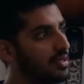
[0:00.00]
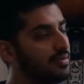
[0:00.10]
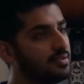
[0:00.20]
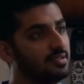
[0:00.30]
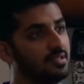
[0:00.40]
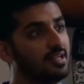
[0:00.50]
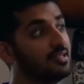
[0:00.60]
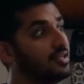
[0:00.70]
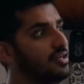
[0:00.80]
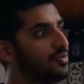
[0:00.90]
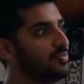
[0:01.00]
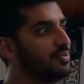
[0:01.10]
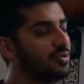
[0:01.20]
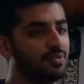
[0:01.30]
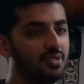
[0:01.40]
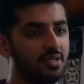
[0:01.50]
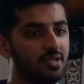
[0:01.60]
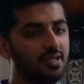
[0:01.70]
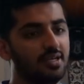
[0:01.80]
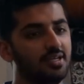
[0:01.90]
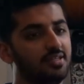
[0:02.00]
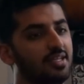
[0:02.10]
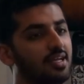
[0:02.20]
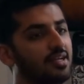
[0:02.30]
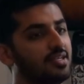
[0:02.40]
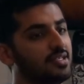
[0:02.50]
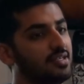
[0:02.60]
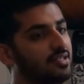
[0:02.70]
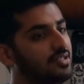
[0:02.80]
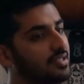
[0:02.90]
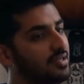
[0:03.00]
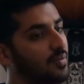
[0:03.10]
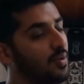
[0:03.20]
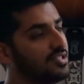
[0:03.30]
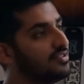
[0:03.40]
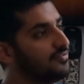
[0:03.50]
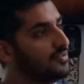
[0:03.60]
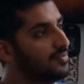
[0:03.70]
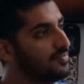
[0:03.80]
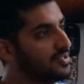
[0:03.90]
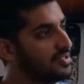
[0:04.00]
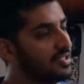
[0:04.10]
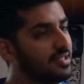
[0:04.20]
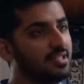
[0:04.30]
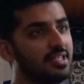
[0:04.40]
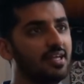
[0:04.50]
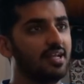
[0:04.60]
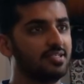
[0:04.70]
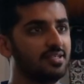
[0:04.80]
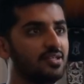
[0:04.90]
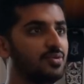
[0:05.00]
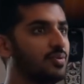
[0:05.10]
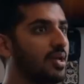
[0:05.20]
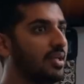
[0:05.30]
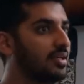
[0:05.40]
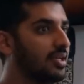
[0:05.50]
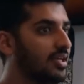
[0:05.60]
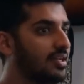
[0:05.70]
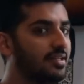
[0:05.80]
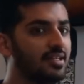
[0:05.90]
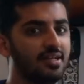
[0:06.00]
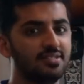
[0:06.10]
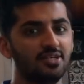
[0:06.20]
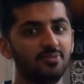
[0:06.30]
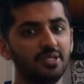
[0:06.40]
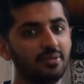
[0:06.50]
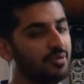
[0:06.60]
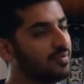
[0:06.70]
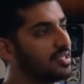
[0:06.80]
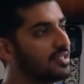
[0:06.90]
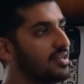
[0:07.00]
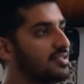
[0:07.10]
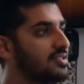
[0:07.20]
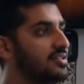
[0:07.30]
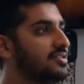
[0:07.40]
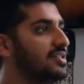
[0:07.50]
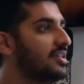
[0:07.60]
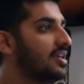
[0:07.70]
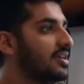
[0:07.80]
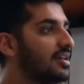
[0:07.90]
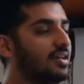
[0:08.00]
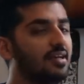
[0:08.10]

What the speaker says: Mm-hmm. And then I started doing poetry. Then I started watching films. Mm-hmm. Then I started writing again. Then I started playing music. Then I started singing.